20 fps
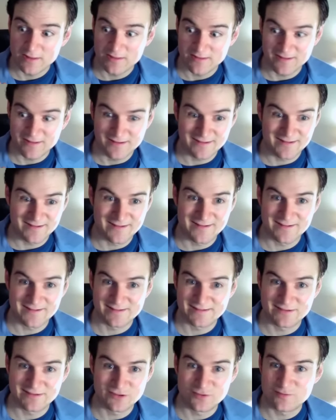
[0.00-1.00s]
uh,
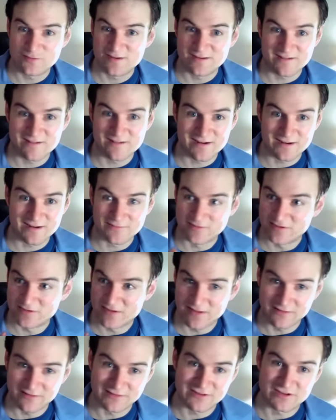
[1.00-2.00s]
you cannot even
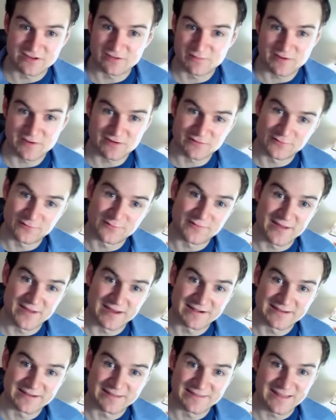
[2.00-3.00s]
tell it's a special
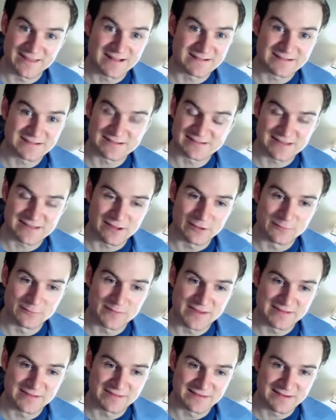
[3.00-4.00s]
effect. That's just how
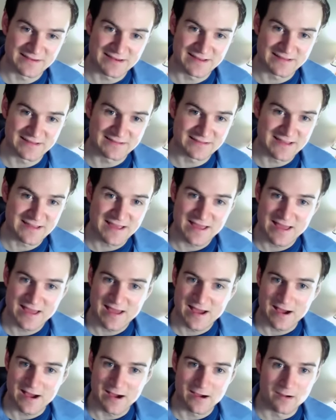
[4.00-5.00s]
amazing it is.
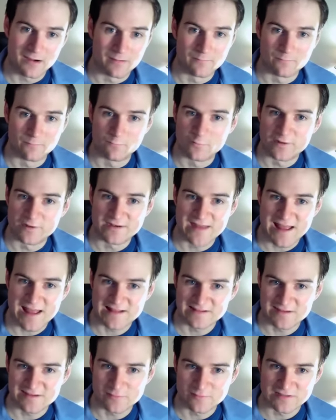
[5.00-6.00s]
Um, when
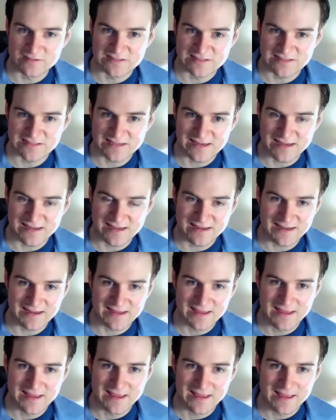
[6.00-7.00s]
Nancy was sinking
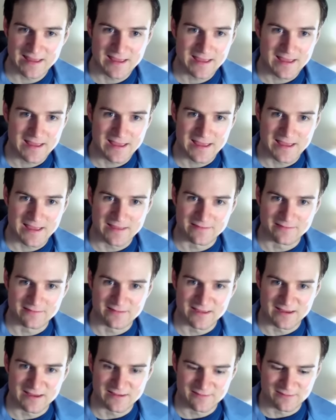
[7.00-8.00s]
and,
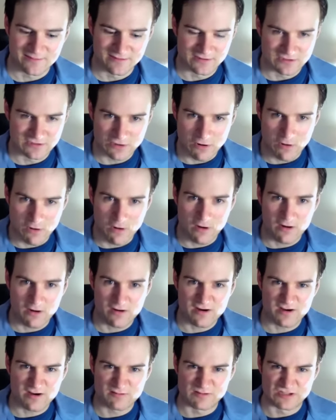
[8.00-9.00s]
like, the tar,
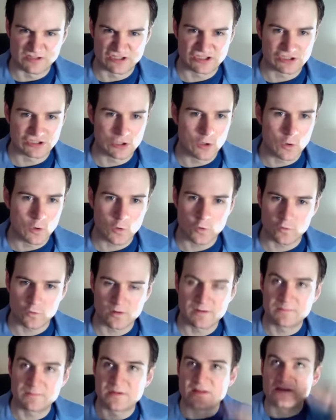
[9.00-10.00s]
it was so
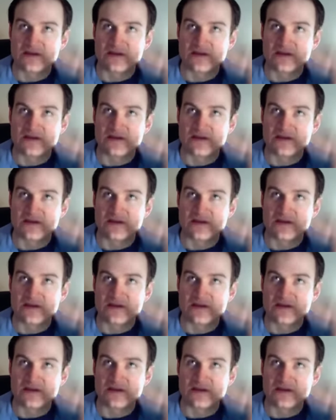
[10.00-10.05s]
creepy. And